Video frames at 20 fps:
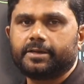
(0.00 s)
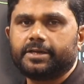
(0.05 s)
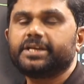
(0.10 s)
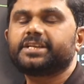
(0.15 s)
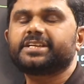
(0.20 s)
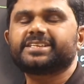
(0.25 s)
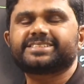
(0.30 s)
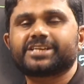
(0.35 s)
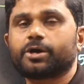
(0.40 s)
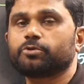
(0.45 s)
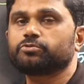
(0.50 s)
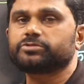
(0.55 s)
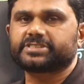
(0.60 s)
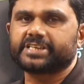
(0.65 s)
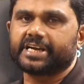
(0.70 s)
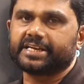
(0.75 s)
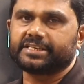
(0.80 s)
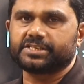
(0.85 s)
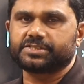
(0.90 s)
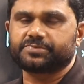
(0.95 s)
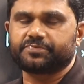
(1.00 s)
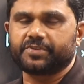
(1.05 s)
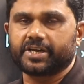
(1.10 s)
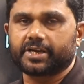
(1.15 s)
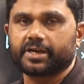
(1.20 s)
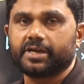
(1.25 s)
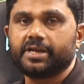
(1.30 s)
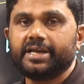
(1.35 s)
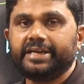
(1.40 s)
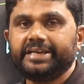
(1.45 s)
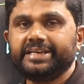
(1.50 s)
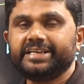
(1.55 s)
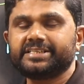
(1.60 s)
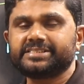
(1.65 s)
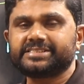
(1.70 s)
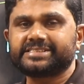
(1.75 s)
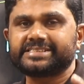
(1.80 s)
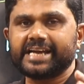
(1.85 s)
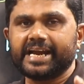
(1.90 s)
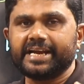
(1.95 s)
It is outside the sphere.
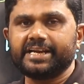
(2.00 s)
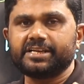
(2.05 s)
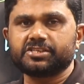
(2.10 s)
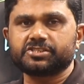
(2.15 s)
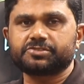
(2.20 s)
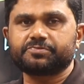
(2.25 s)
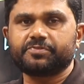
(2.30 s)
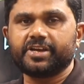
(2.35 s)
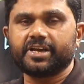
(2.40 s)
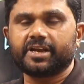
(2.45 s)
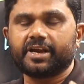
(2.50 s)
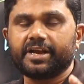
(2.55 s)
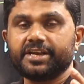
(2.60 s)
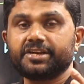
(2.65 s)
Inside the sphere,